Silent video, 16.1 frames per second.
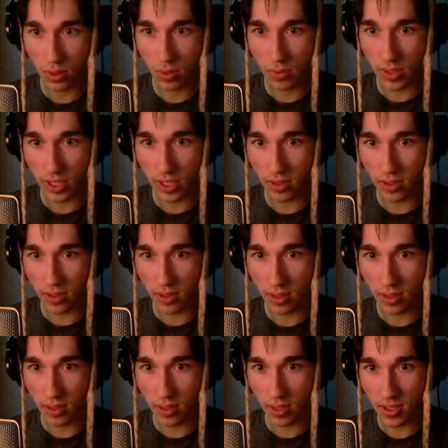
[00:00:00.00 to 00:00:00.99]
Wait.
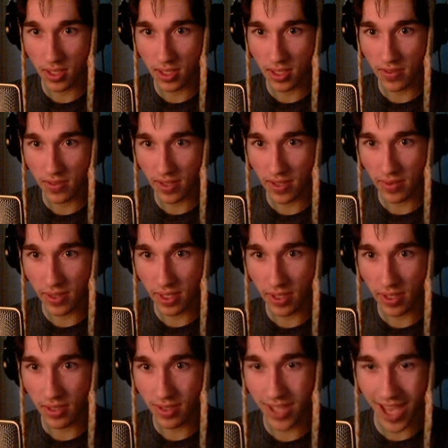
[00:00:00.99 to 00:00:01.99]
Is this the right way?
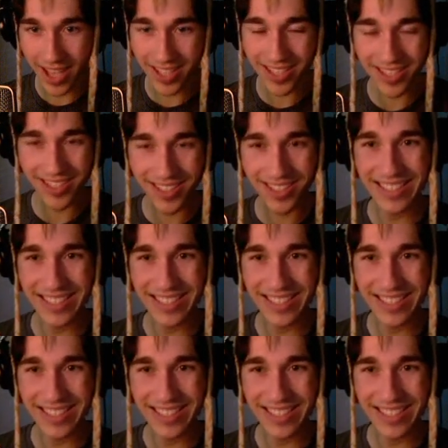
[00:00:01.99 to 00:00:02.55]
Yes?